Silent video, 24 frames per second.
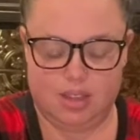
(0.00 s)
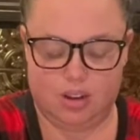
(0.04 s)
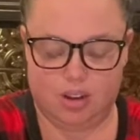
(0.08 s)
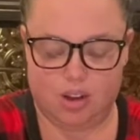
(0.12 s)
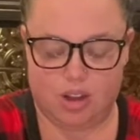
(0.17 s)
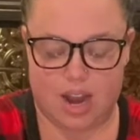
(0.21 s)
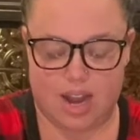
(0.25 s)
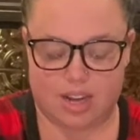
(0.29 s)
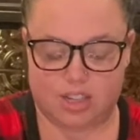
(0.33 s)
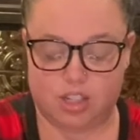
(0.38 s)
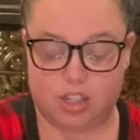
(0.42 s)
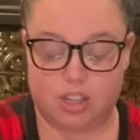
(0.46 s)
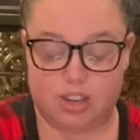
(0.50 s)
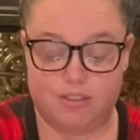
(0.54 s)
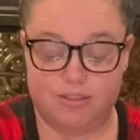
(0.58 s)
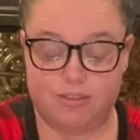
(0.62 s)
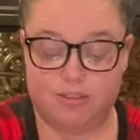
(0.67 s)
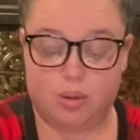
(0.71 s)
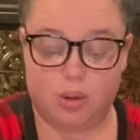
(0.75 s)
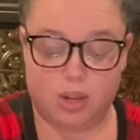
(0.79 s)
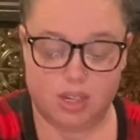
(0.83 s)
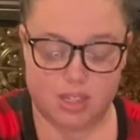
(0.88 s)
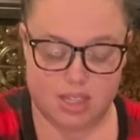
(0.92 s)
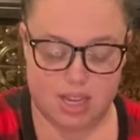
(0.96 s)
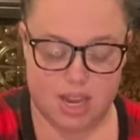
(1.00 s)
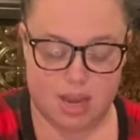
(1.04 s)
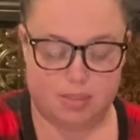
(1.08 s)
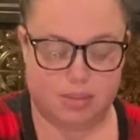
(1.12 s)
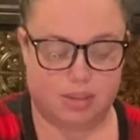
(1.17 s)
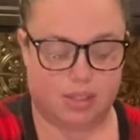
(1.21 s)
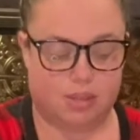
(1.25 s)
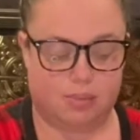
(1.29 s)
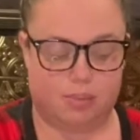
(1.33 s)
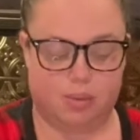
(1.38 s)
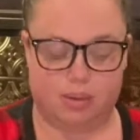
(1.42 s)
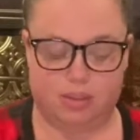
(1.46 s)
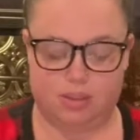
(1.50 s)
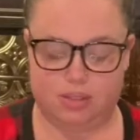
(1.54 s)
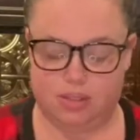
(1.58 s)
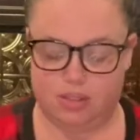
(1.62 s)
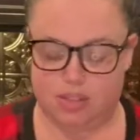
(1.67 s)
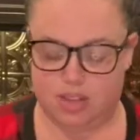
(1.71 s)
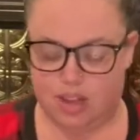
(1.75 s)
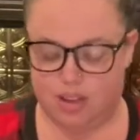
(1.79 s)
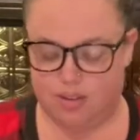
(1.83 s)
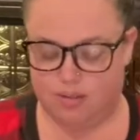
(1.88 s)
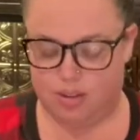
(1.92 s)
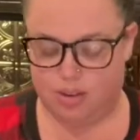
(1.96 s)
or actually 4 tablespoons
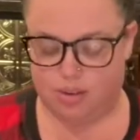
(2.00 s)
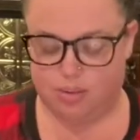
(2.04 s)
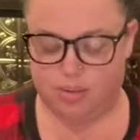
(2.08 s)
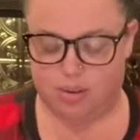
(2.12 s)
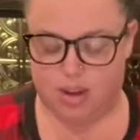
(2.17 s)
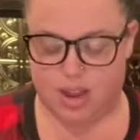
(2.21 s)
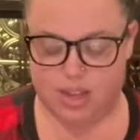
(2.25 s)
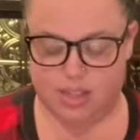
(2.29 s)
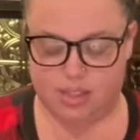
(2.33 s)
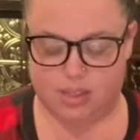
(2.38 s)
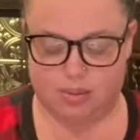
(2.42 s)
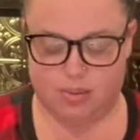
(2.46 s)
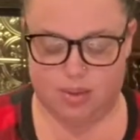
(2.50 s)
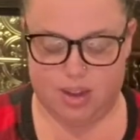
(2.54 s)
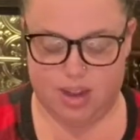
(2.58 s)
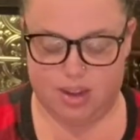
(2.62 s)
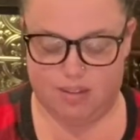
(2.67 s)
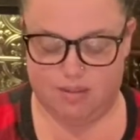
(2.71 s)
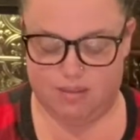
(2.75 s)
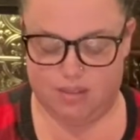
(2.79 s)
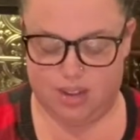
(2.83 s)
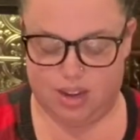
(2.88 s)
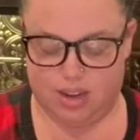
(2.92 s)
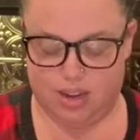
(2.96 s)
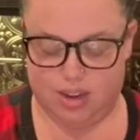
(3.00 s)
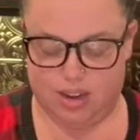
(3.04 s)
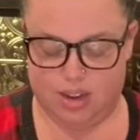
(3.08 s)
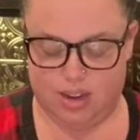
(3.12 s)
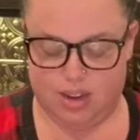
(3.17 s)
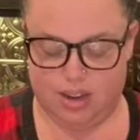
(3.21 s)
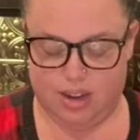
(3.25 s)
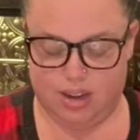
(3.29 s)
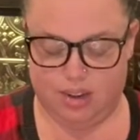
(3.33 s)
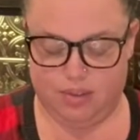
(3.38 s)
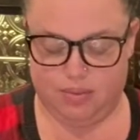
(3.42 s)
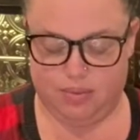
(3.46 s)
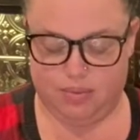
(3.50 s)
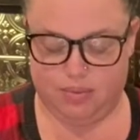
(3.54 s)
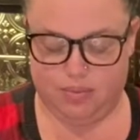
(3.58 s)
of rice wine vinegar.